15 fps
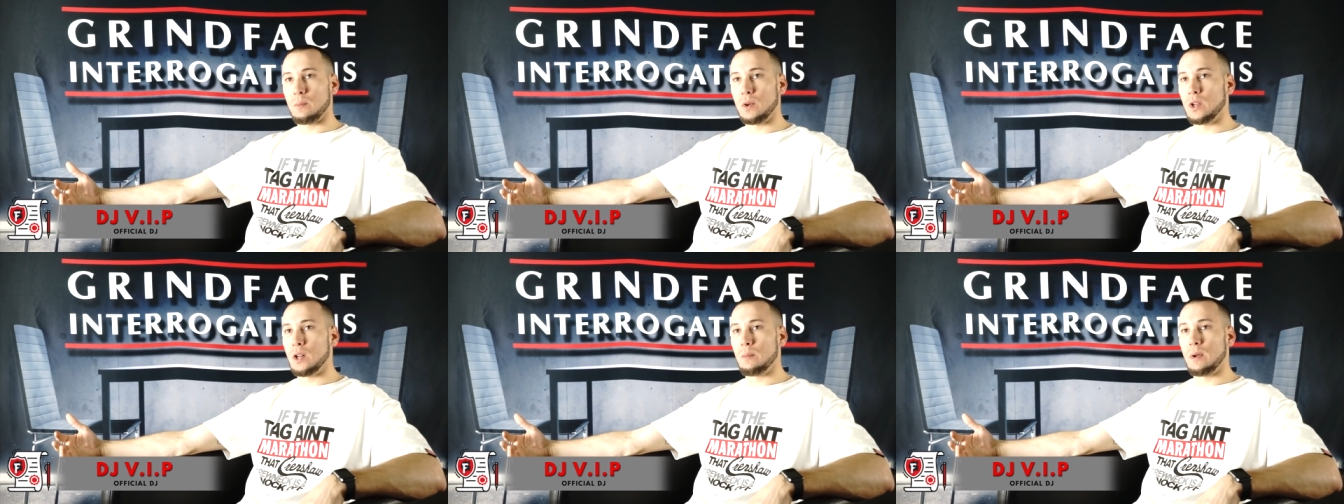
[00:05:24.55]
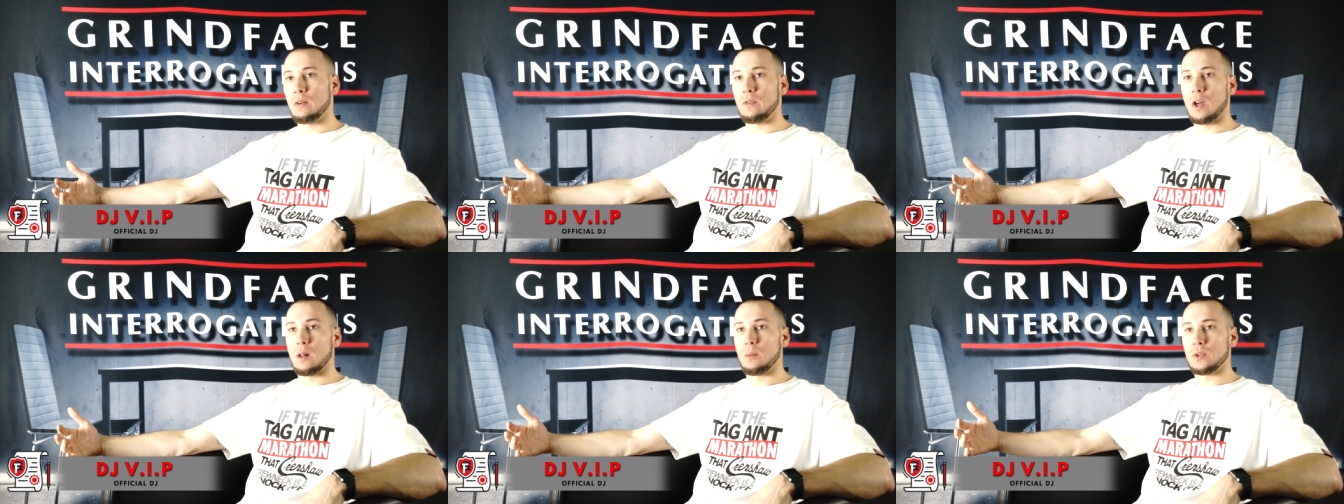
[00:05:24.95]
You need to be
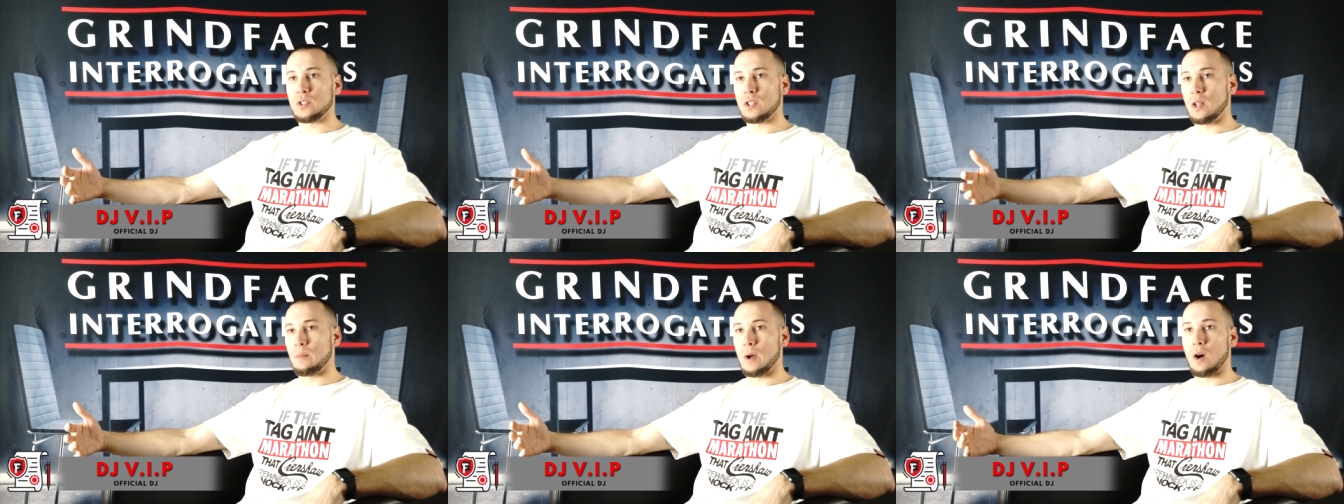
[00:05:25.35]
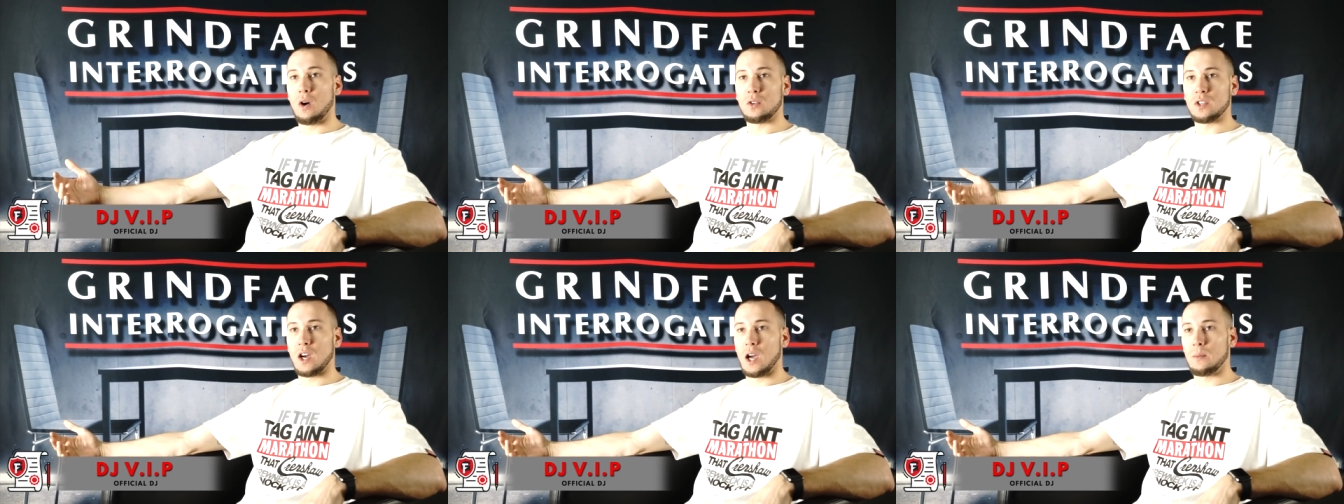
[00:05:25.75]
available to them at
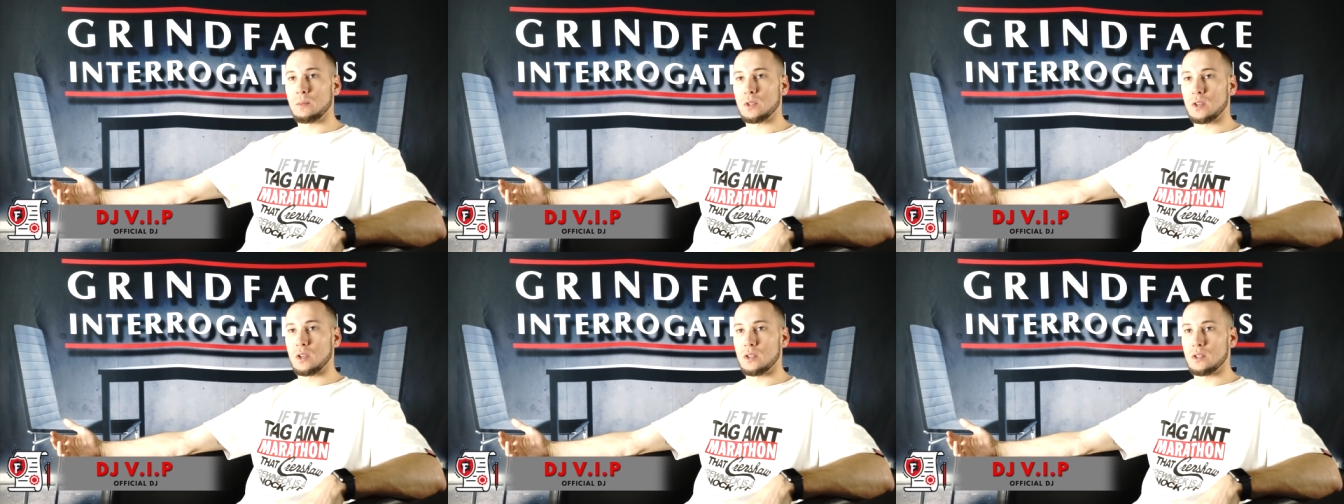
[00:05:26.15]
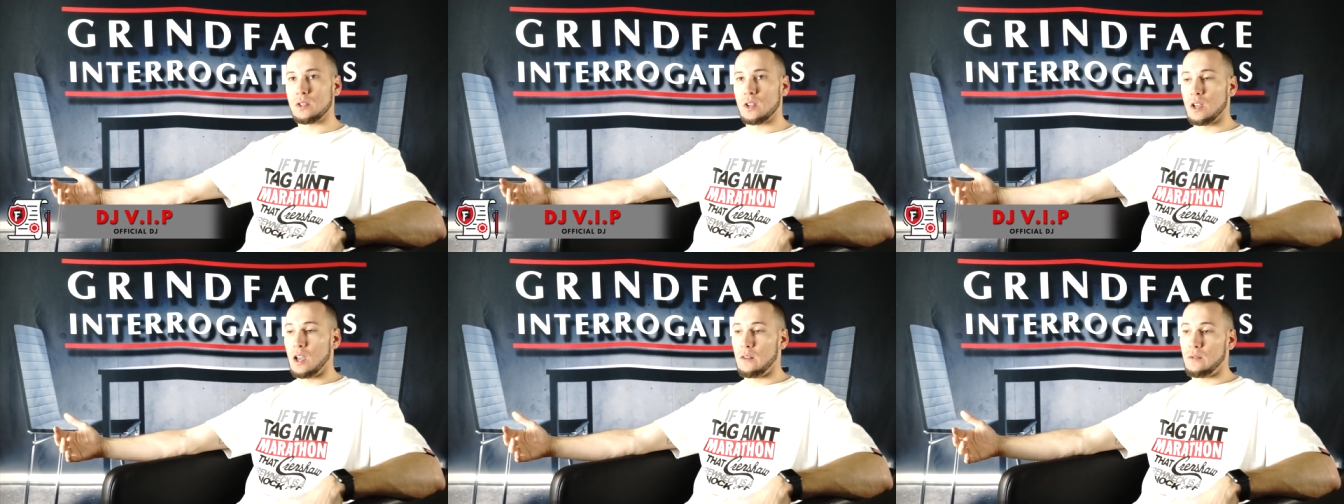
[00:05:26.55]
all times. Because
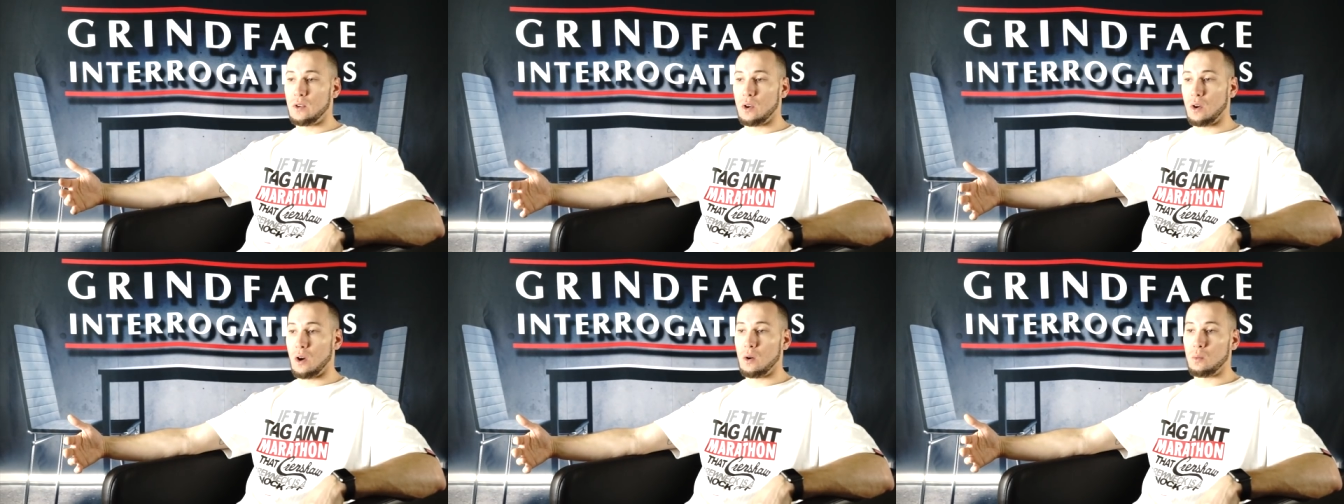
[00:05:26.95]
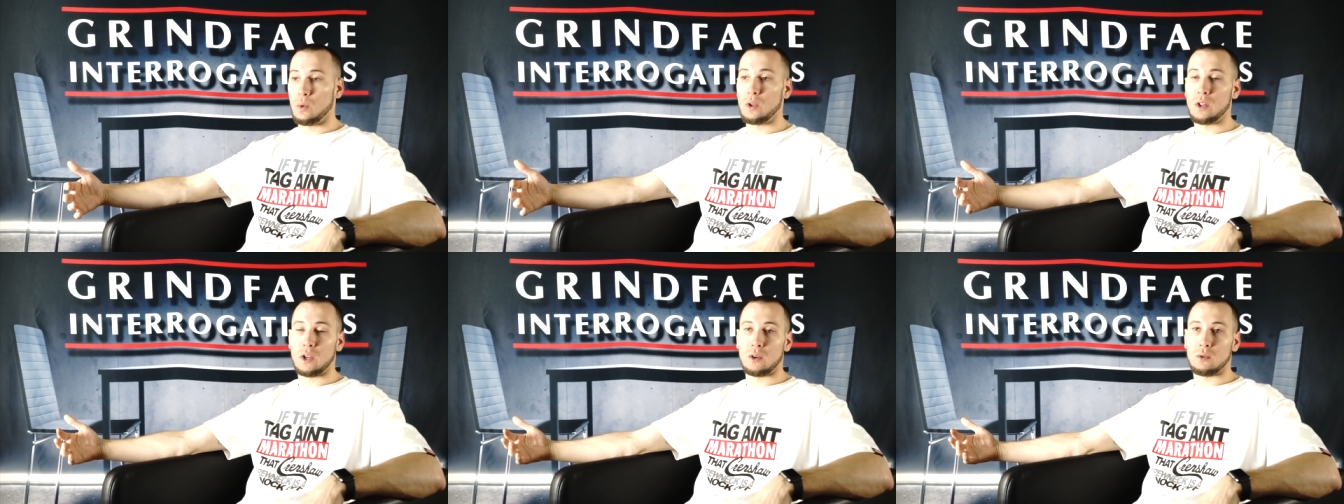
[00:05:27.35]
if you're a
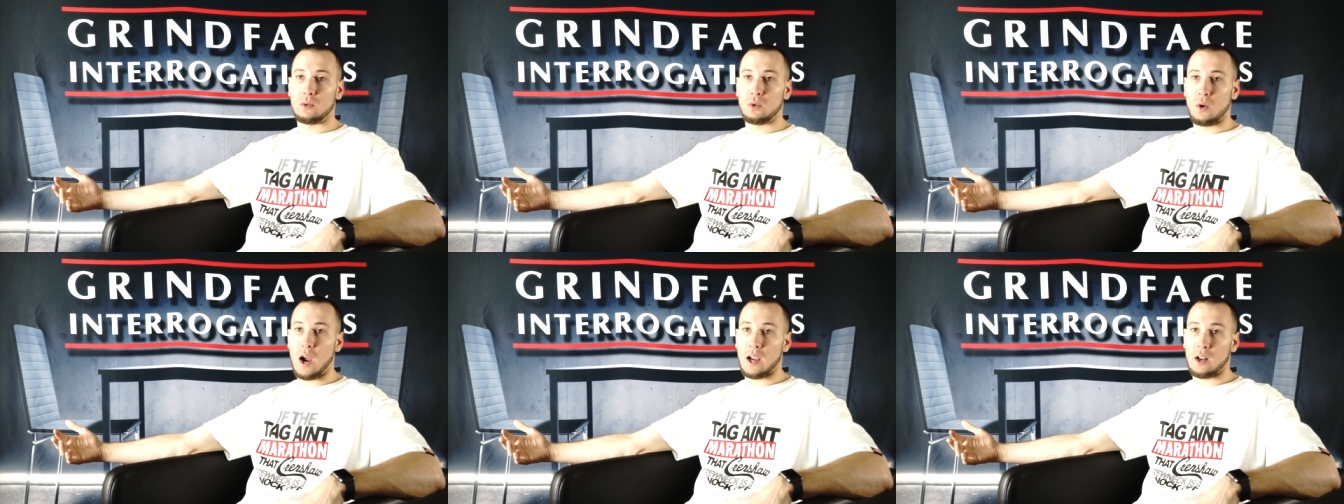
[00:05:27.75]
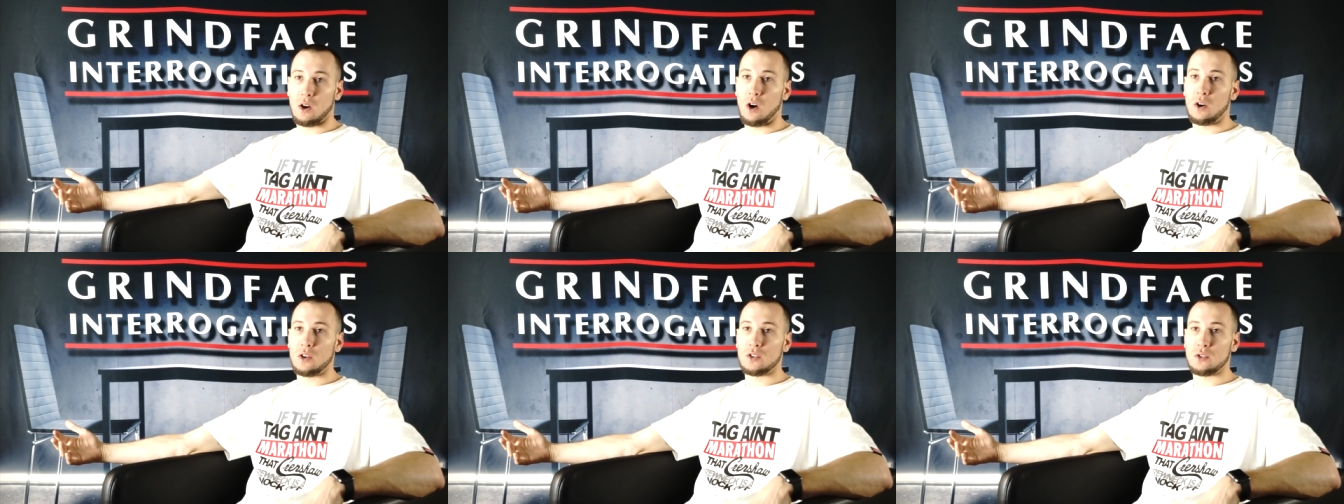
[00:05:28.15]
really cracking
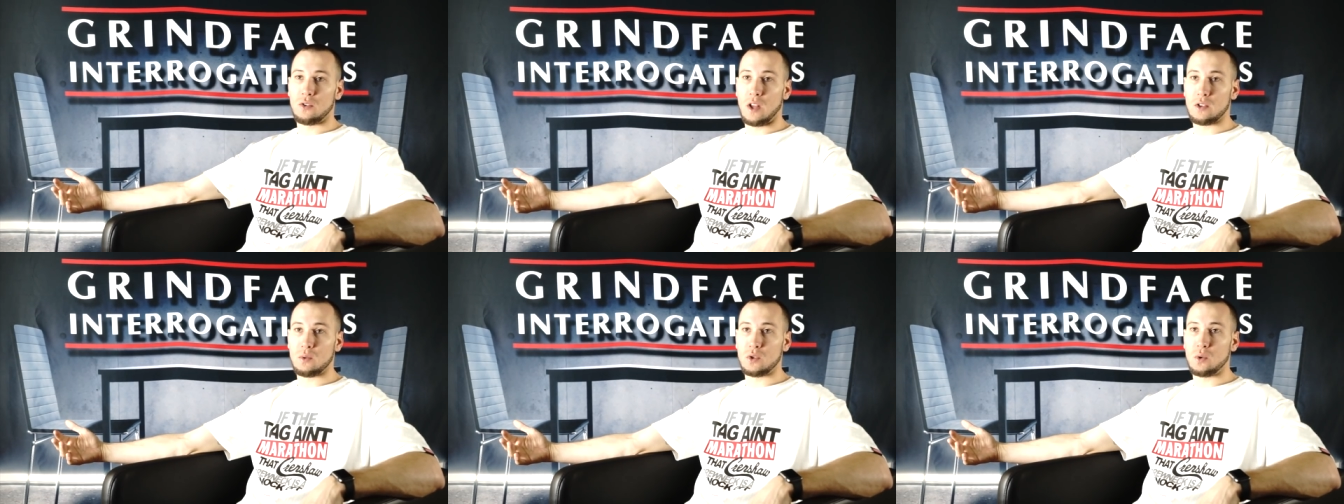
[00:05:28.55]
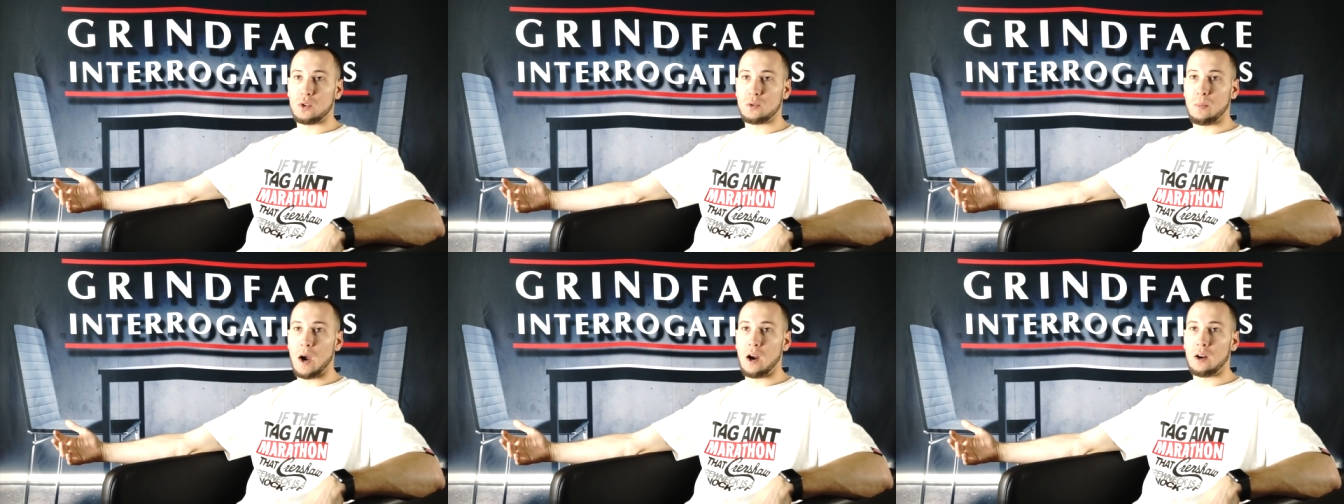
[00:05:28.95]
artist, or that's what you
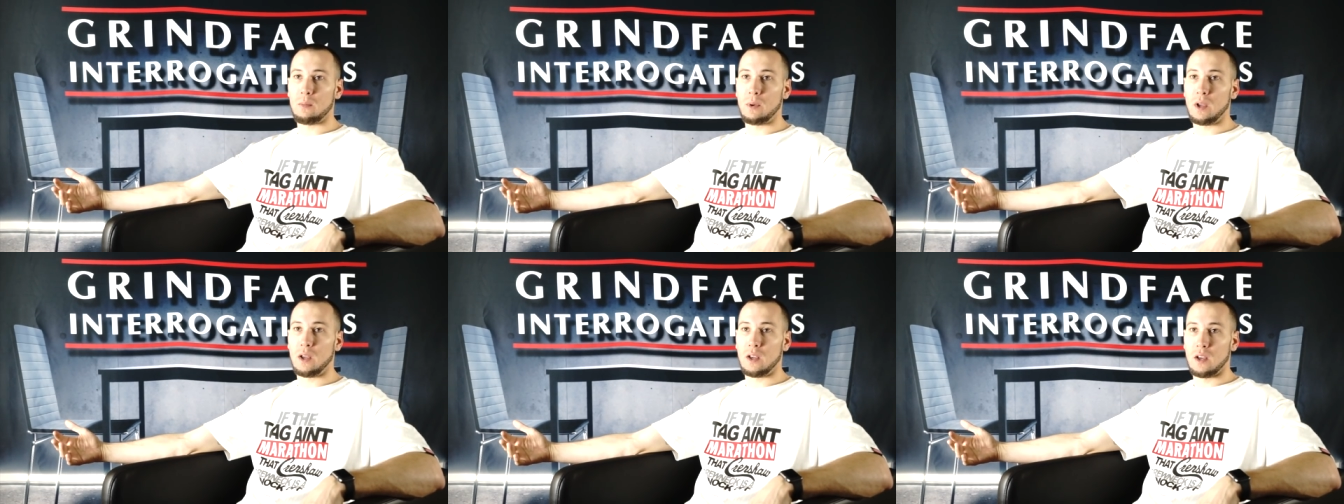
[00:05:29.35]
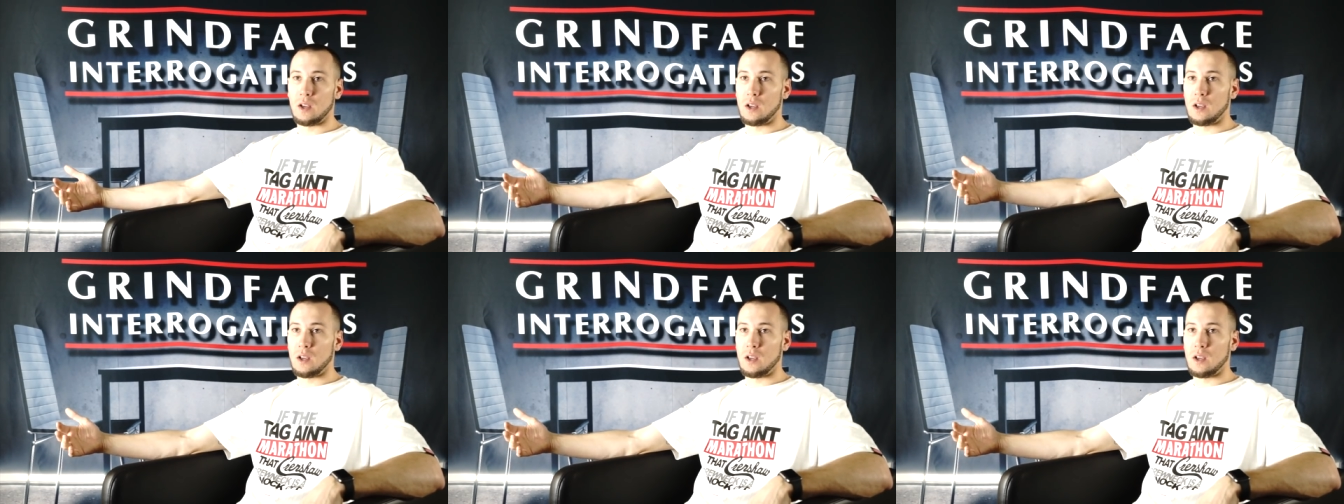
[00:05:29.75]
aspire to be,